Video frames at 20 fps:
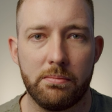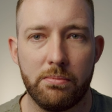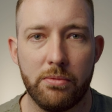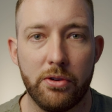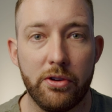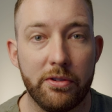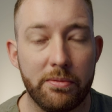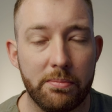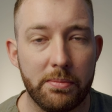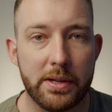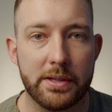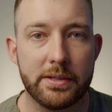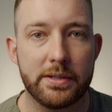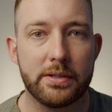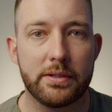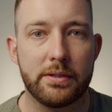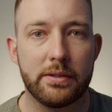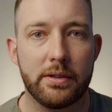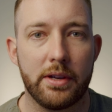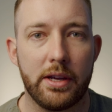
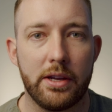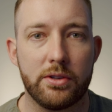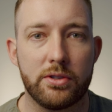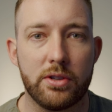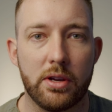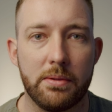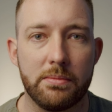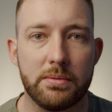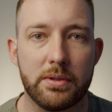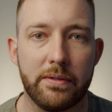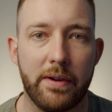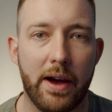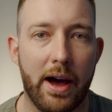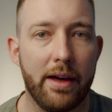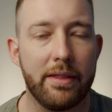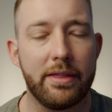movements in terms of how